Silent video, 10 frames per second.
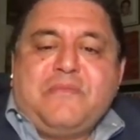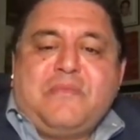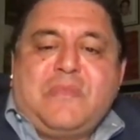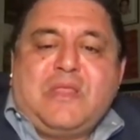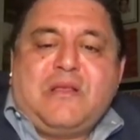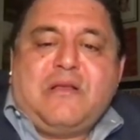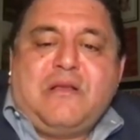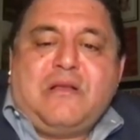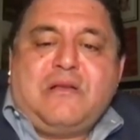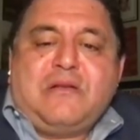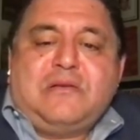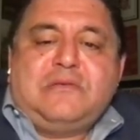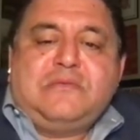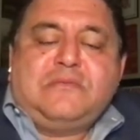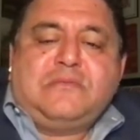
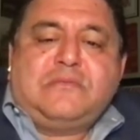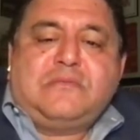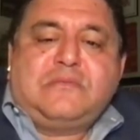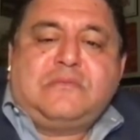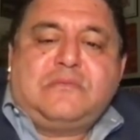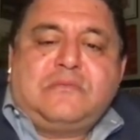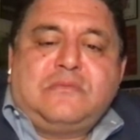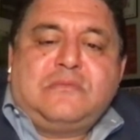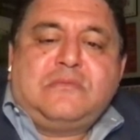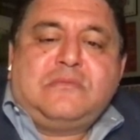(not speaking)